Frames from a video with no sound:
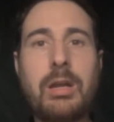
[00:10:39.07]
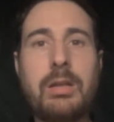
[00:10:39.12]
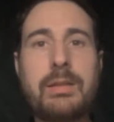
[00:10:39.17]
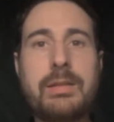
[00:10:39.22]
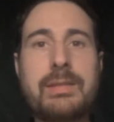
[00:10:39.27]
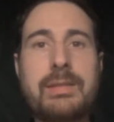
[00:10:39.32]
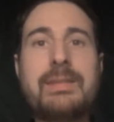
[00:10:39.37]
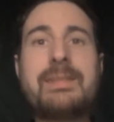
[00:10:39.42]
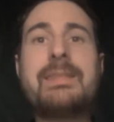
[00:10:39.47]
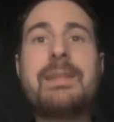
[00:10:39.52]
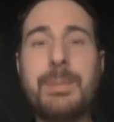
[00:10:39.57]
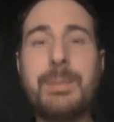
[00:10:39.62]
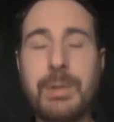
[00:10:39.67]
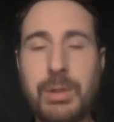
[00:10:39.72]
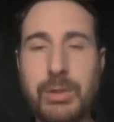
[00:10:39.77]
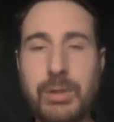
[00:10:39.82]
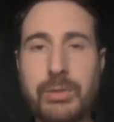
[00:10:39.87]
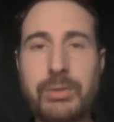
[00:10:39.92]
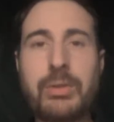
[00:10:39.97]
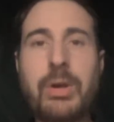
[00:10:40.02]

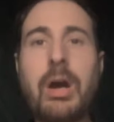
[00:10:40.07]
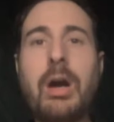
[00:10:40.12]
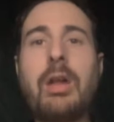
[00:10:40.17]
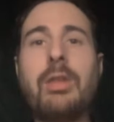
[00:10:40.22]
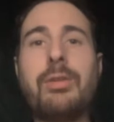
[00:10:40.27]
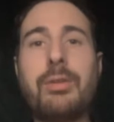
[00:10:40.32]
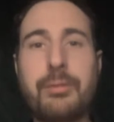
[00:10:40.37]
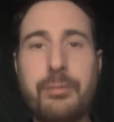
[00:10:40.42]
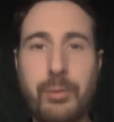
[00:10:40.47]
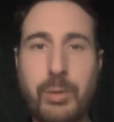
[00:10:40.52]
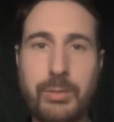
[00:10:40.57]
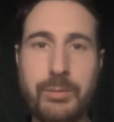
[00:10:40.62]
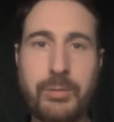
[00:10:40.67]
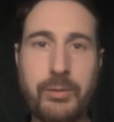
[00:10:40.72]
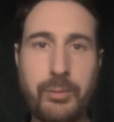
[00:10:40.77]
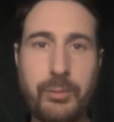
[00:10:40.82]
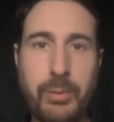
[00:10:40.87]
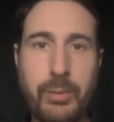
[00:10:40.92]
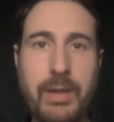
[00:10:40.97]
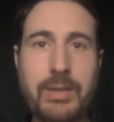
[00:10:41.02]
similar to other forms
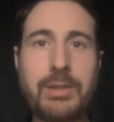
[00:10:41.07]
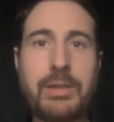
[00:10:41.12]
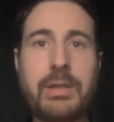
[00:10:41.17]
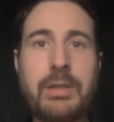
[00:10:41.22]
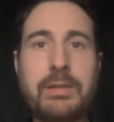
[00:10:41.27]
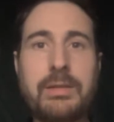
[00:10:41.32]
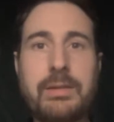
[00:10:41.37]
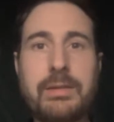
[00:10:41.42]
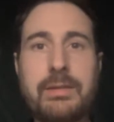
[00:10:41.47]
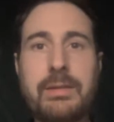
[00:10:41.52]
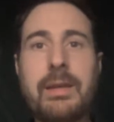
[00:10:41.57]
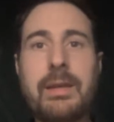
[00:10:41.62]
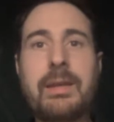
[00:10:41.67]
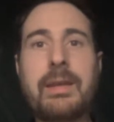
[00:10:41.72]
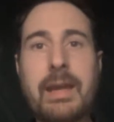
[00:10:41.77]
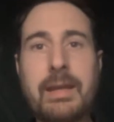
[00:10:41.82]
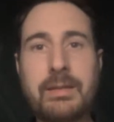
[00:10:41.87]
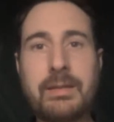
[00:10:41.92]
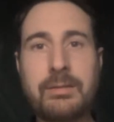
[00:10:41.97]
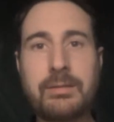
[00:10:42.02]
of prejudices
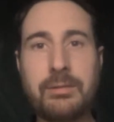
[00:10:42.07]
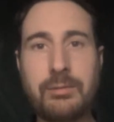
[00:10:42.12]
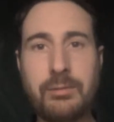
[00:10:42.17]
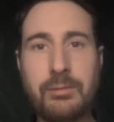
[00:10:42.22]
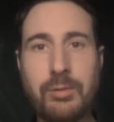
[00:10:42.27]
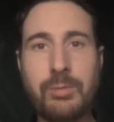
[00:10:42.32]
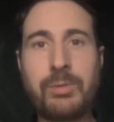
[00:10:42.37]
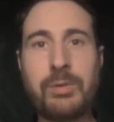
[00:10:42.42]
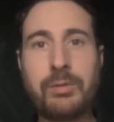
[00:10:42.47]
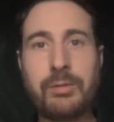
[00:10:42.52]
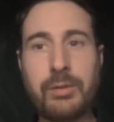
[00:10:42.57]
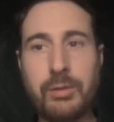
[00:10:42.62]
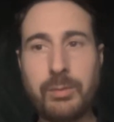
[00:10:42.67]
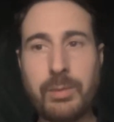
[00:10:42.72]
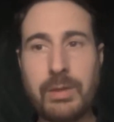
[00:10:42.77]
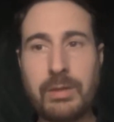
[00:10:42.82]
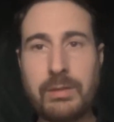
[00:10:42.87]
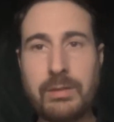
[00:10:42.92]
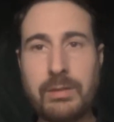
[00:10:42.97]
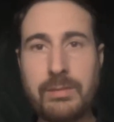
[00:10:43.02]
against groups of
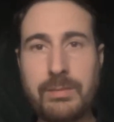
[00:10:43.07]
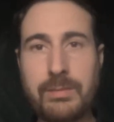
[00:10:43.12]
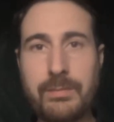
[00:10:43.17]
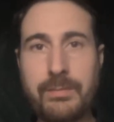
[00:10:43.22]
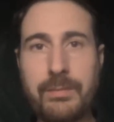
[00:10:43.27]
humans.